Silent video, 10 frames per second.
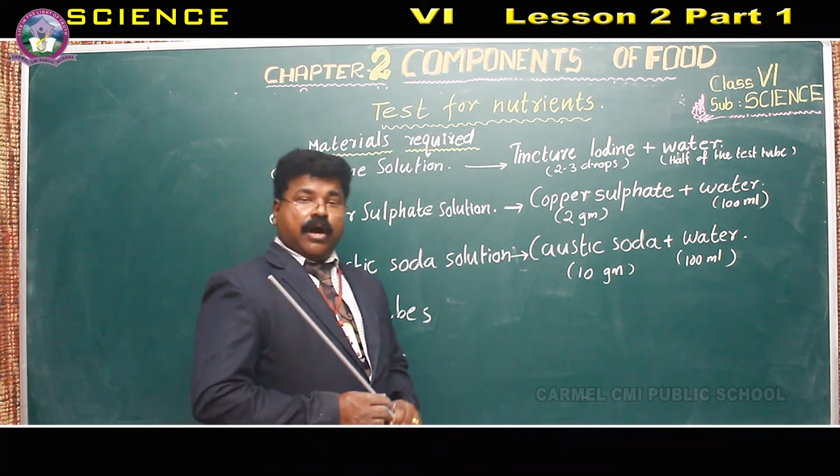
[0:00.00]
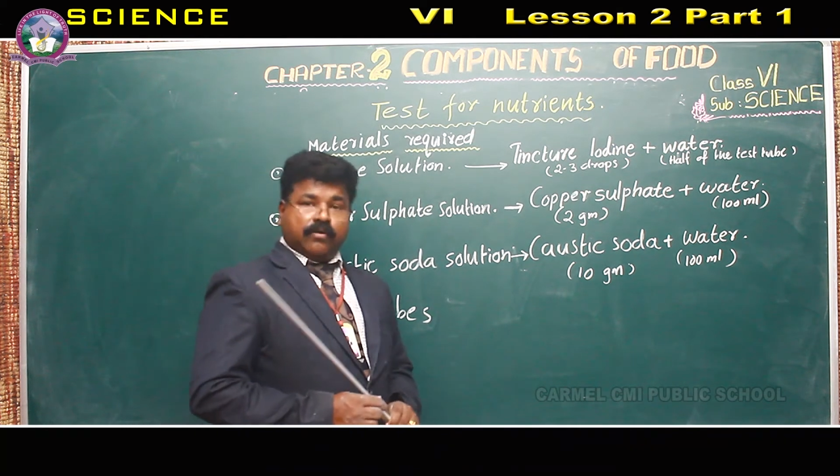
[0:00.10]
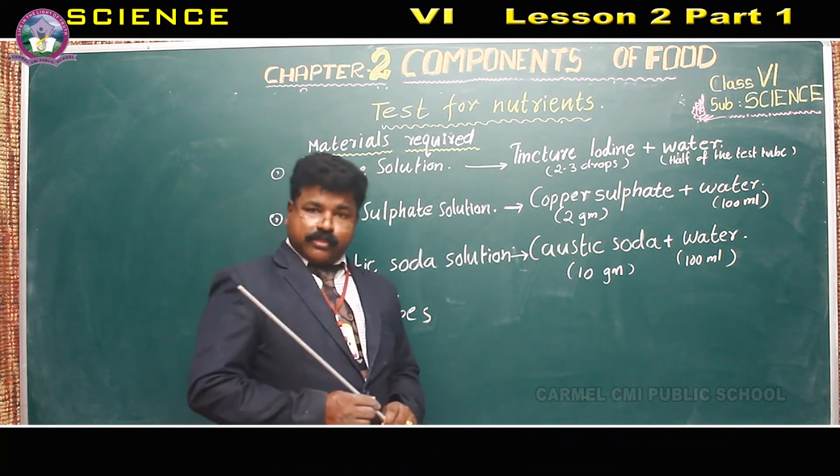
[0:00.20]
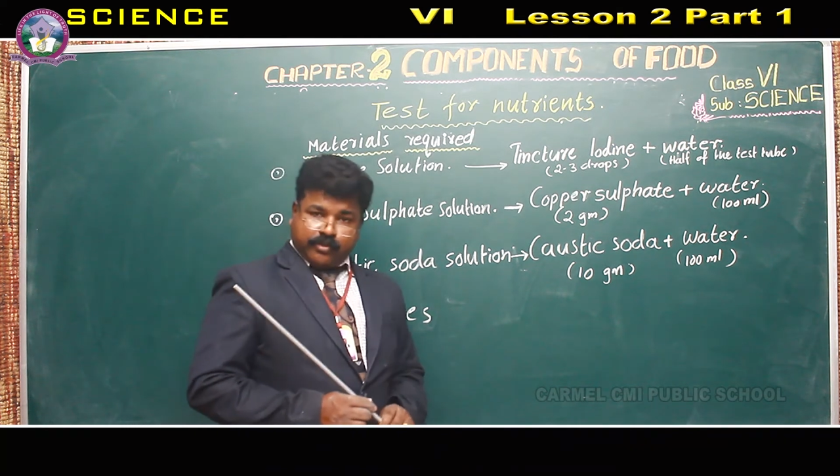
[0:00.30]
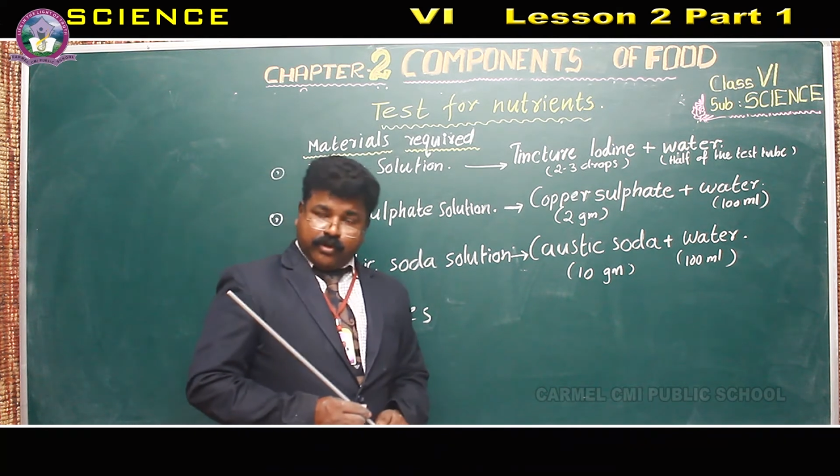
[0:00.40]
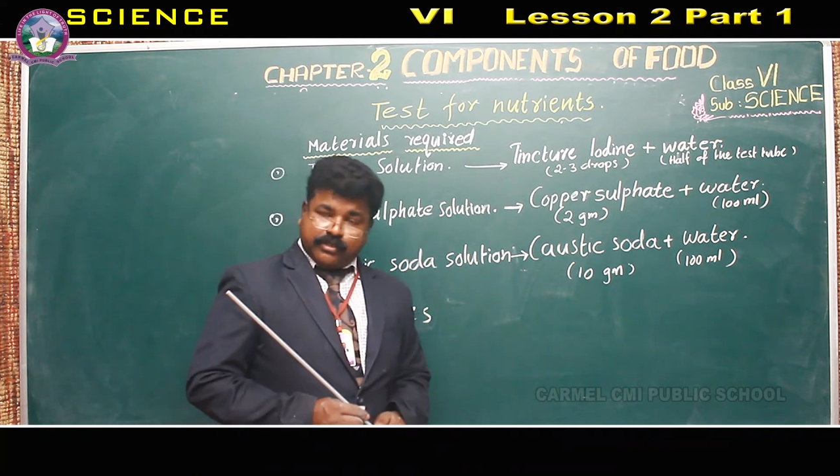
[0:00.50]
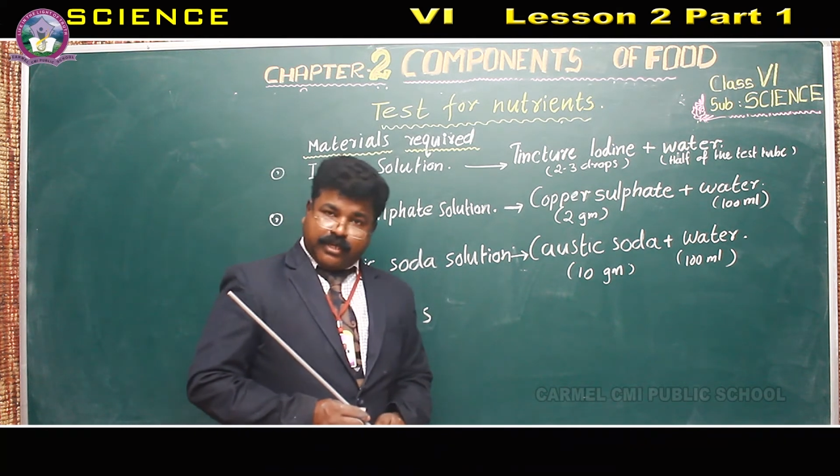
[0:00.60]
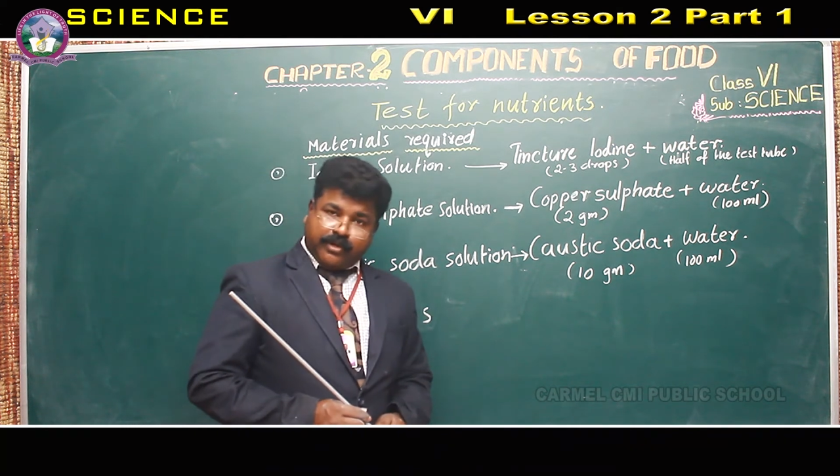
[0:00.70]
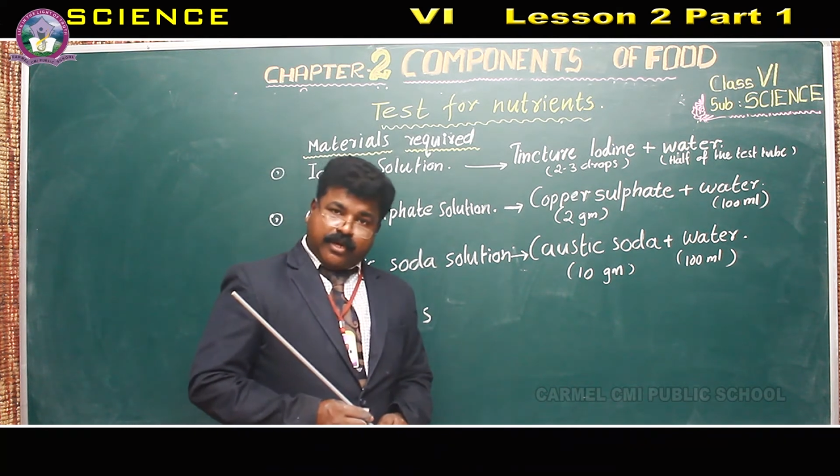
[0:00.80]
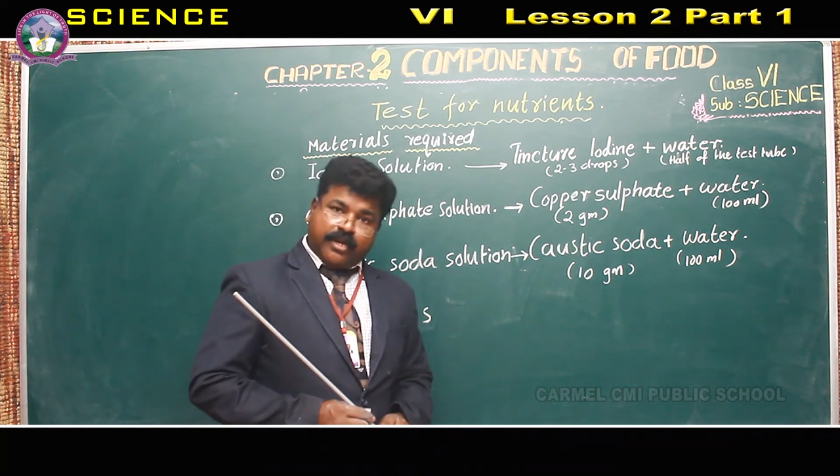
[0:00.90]
the solution,
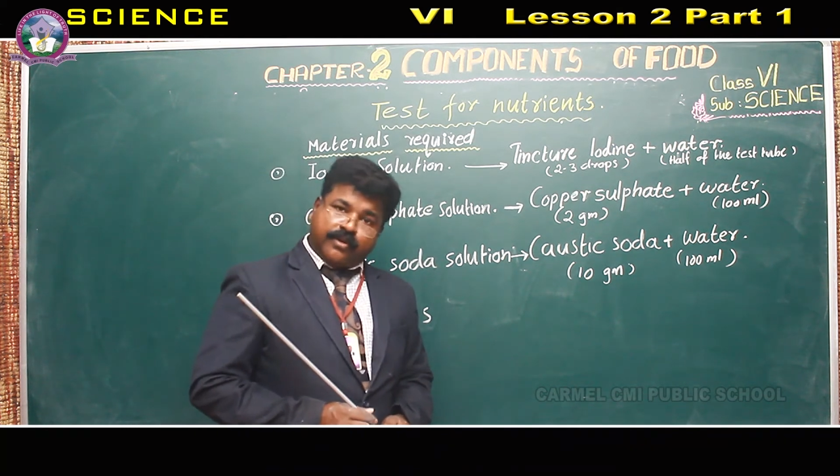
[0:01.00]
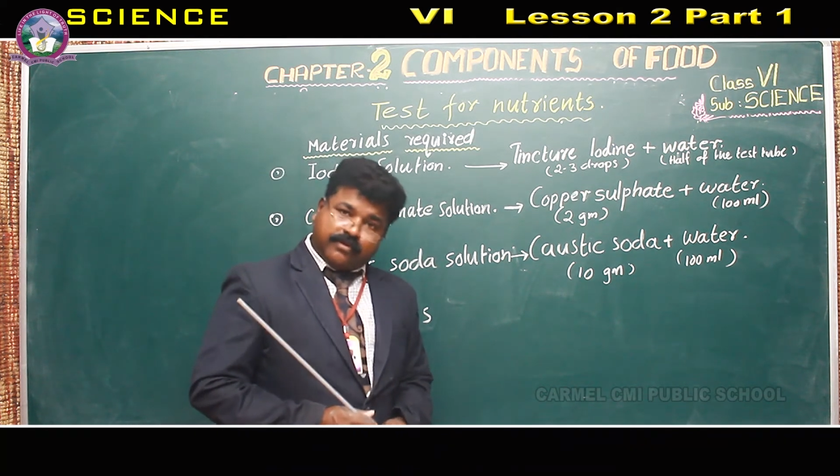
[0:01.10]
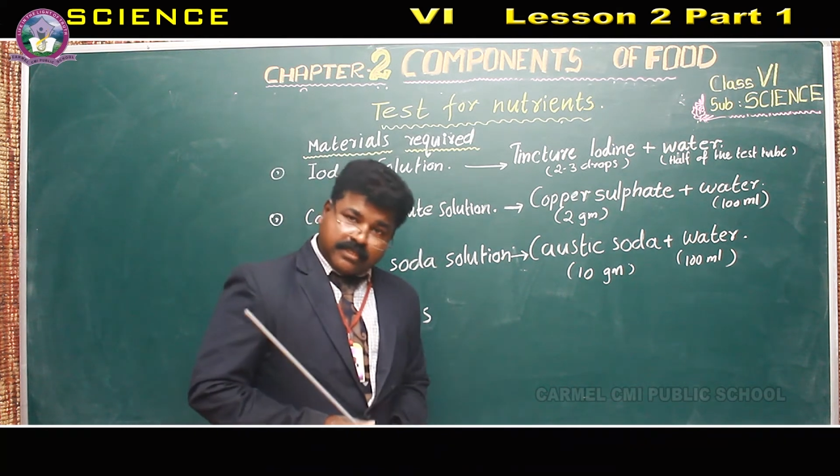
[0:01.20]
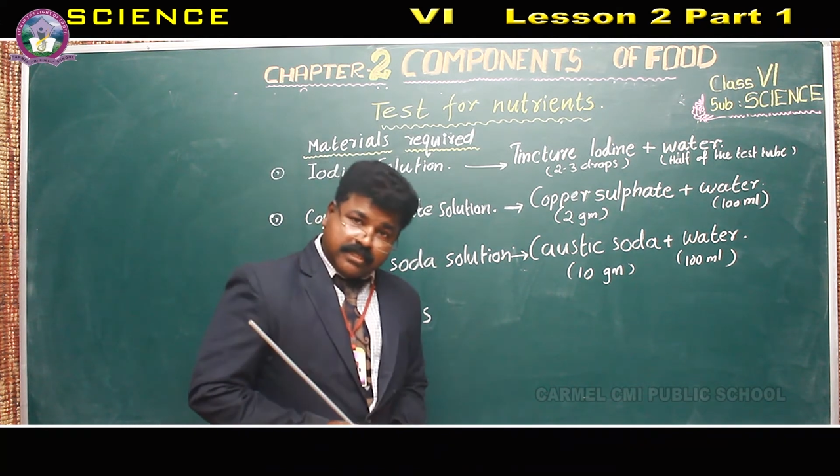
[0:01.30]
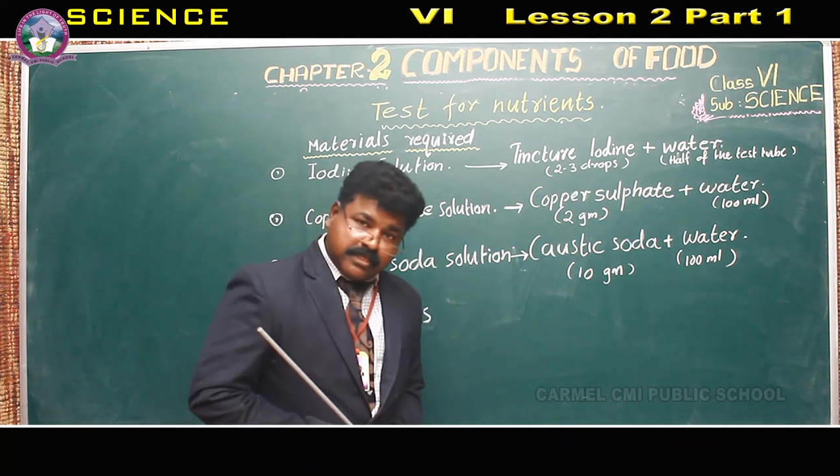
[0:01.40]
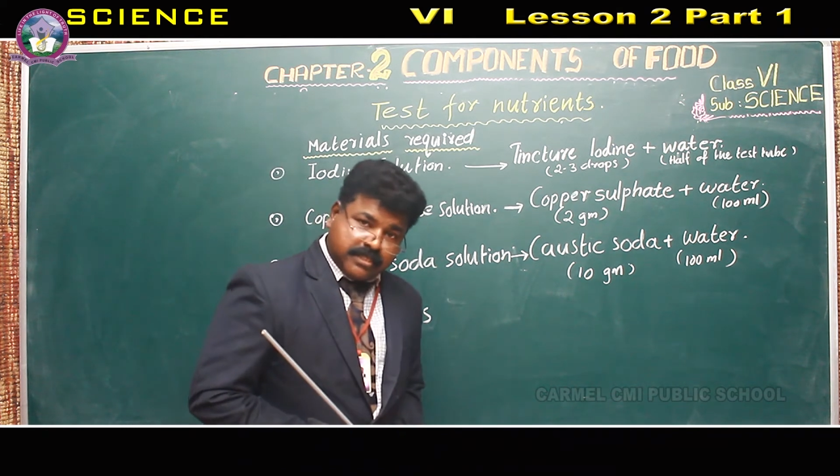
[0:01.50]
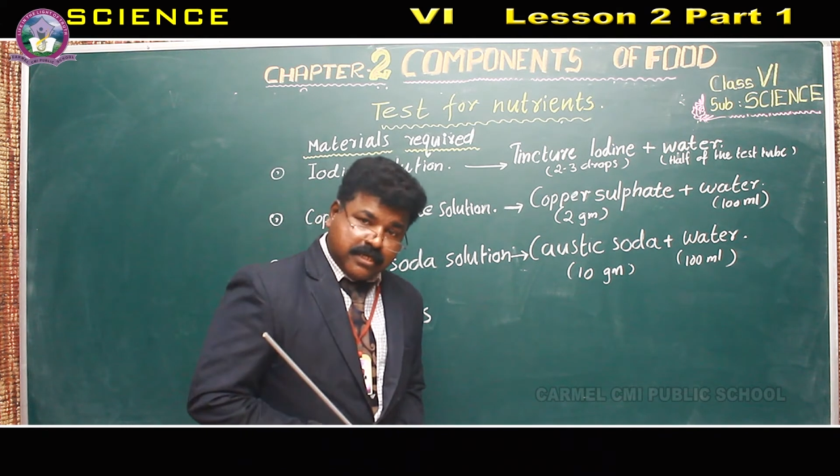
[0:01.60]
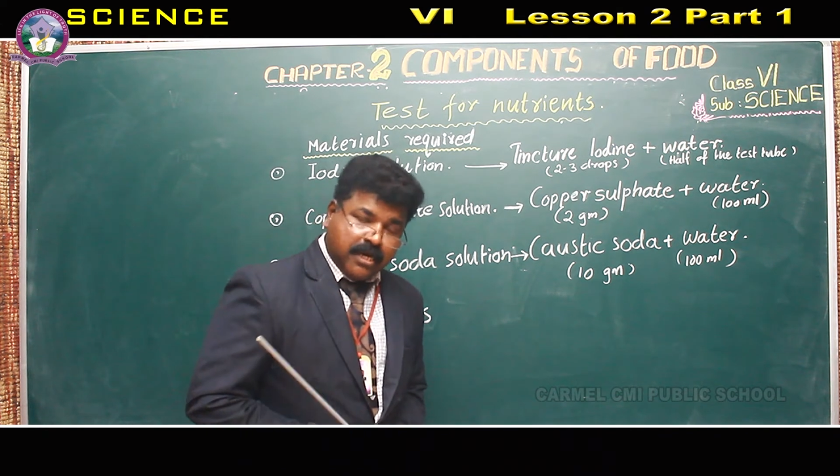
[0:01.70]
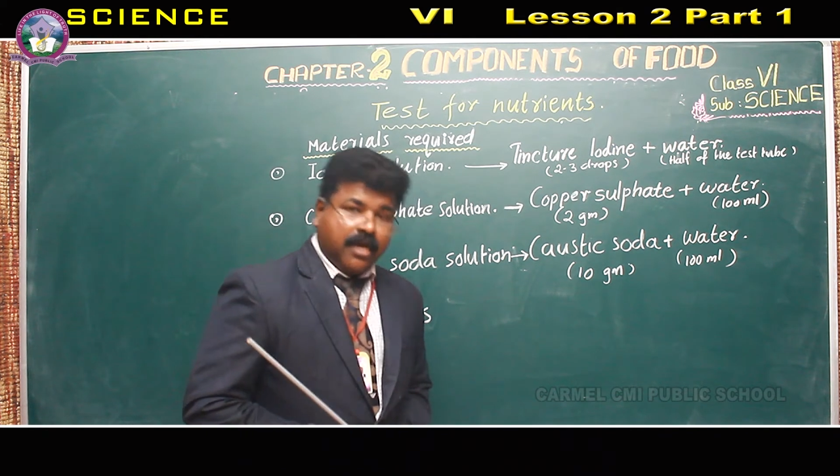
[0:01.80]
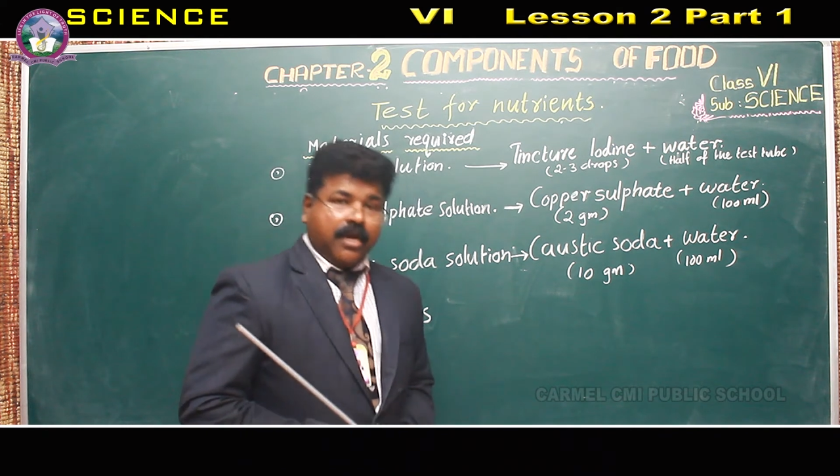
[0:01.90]
you can use it.
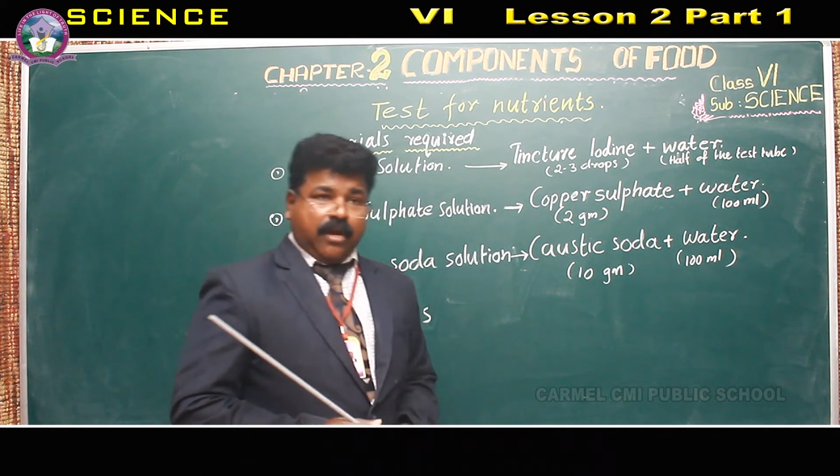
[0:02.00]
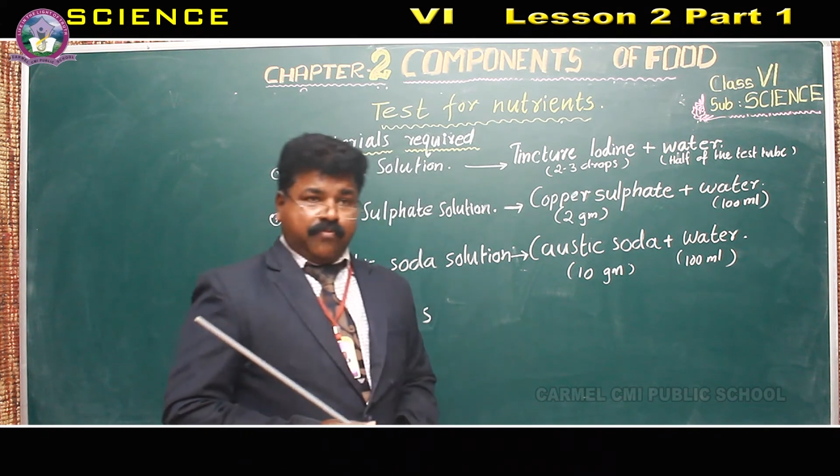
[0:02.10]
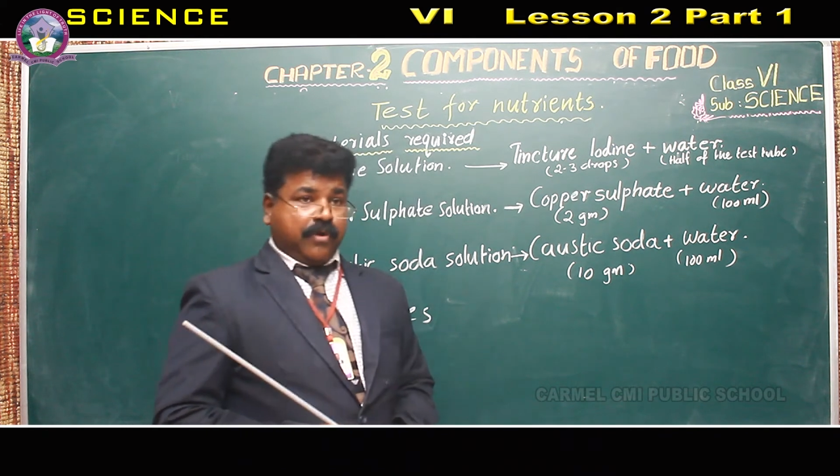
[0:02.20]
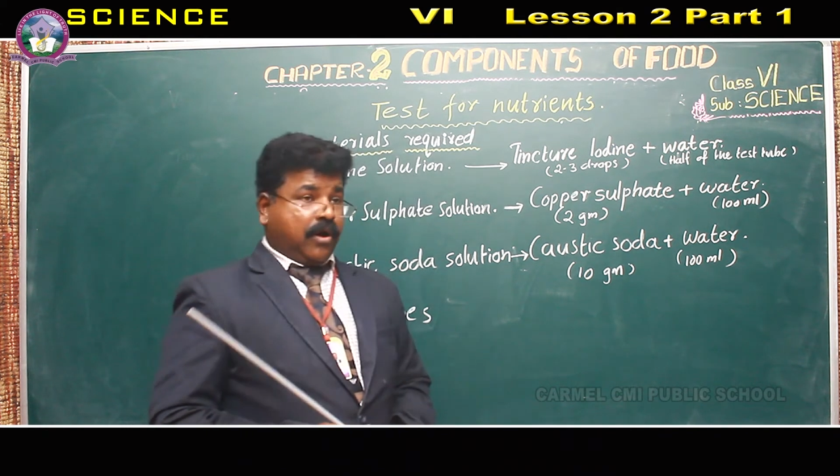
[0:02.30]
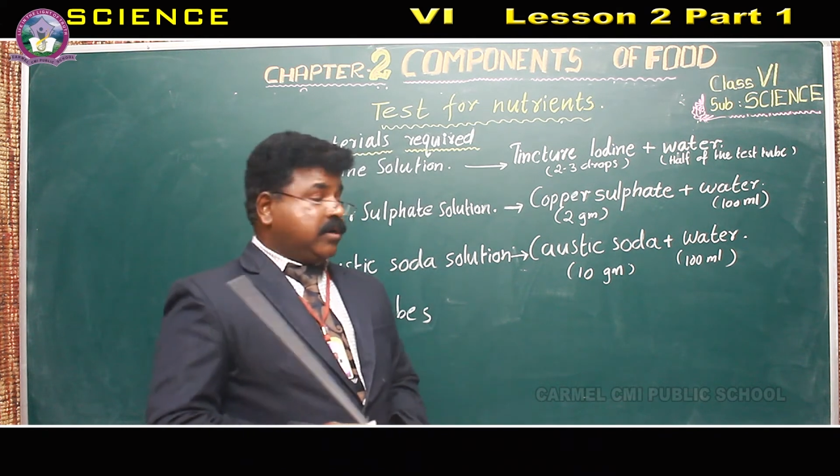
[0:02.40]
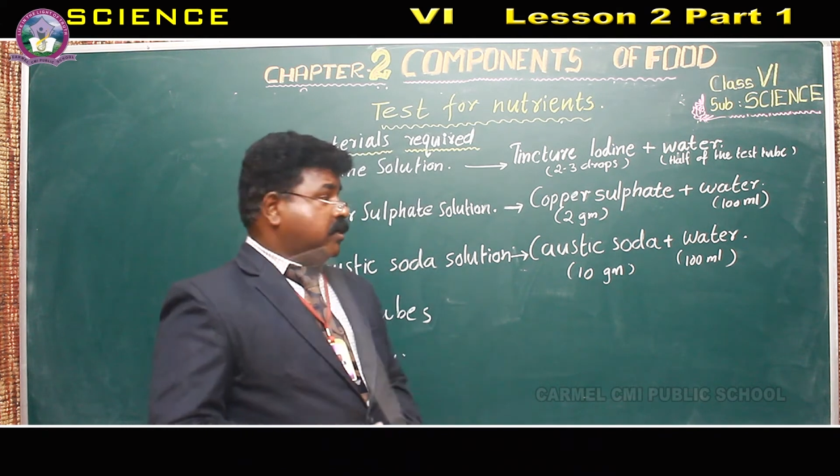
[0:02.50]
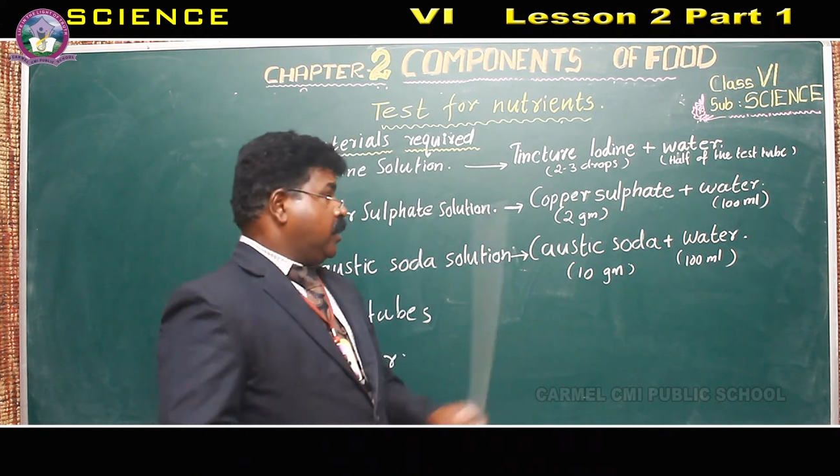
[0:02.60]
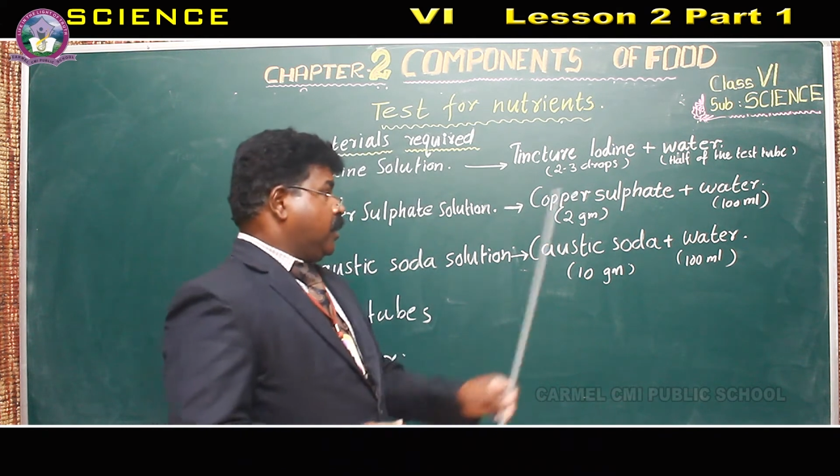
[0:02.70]
If not,